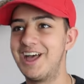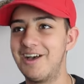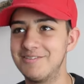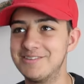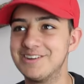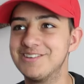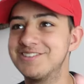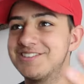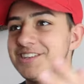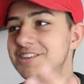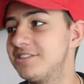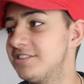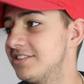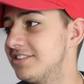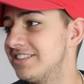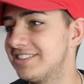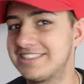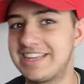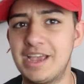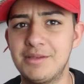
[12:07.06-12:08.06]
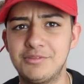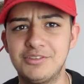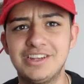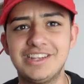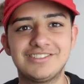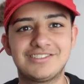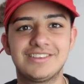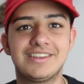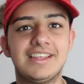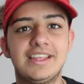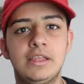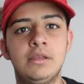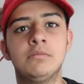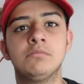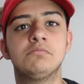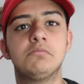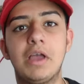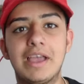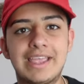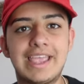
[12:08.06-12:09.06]
No, but no, seriously, this game, you literally,
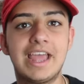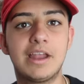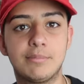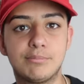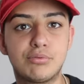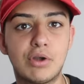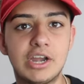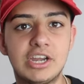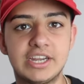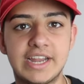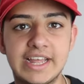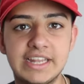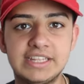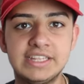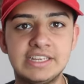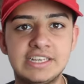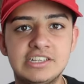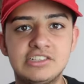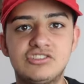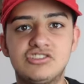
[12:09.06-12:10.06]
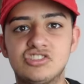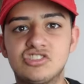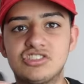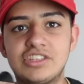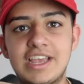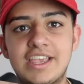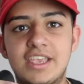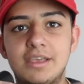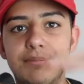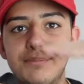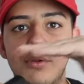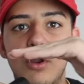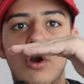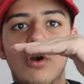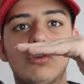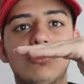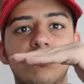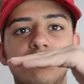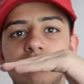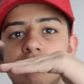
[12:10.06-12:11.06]
again, brain dead, just stacking
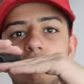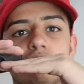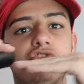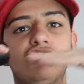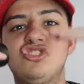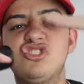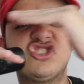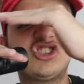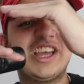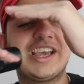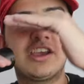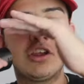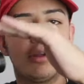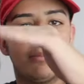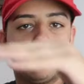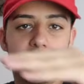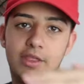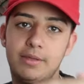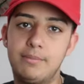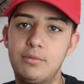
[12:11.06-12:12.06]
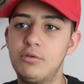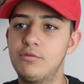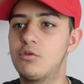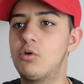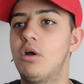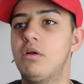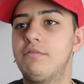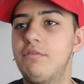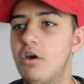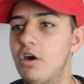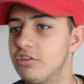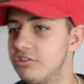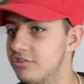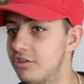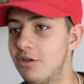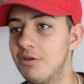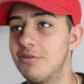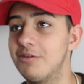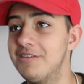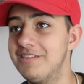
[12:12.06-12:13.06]
blocks. Stacking them, but they move quite fast.
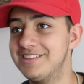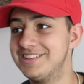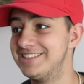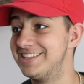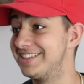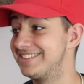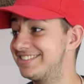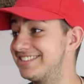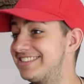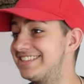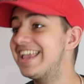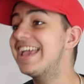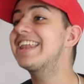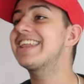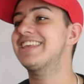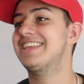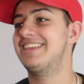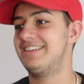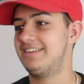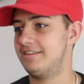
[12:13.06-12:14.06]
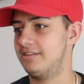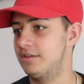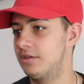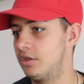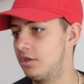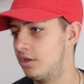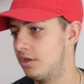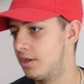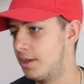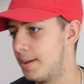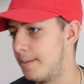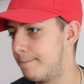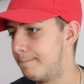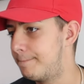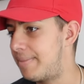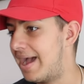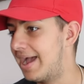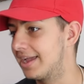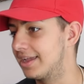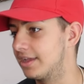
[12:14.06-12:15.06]
So let's get it.
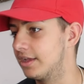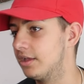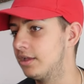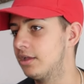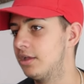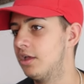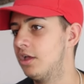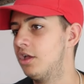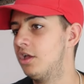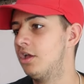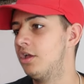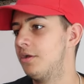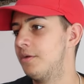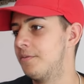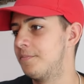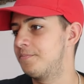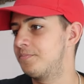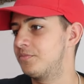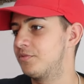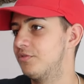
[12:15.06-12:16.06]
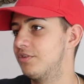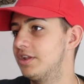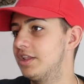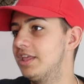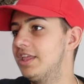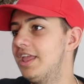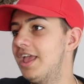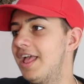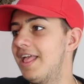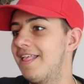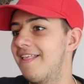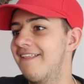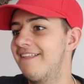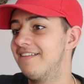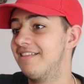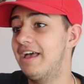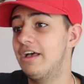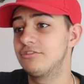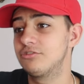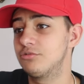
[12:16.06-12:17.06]
Bang. Ready?
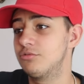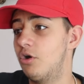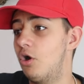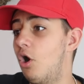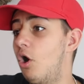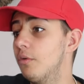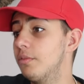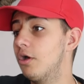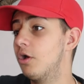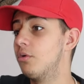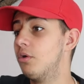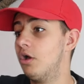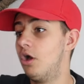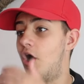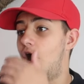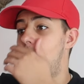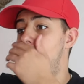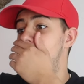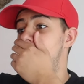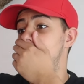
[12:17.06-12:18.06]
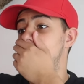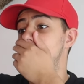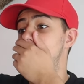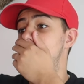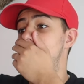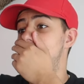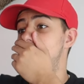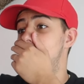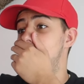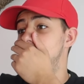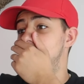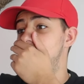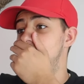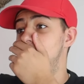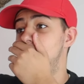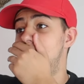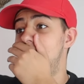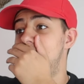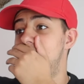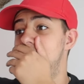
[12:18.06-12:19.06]
That was all. Oh no. Oh my god, I've left that one
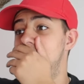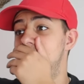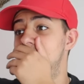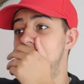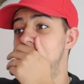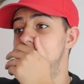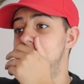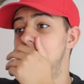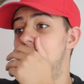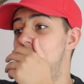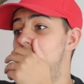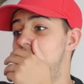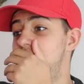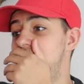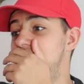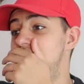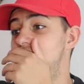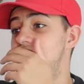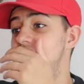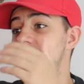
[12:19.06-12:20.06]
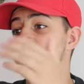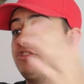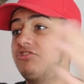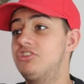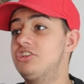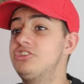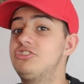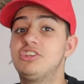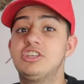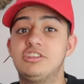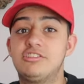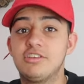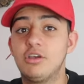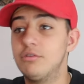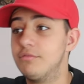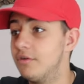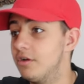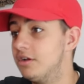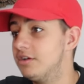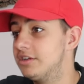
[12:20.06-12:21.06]
so late. No, GG, it's
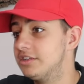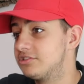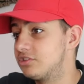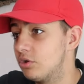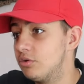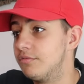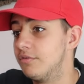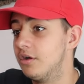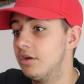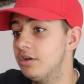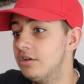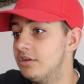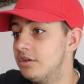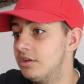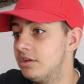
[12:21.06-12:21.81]
over. It's over.